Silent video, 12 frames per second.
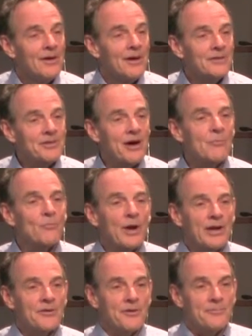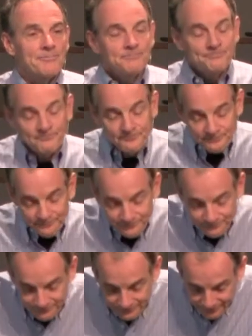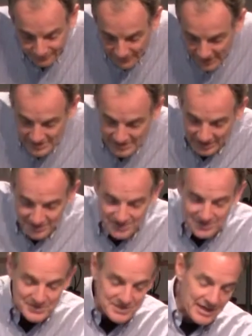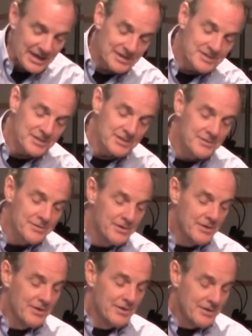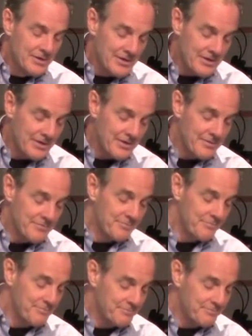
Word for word: Uh, Thom Rainer tells us that uh,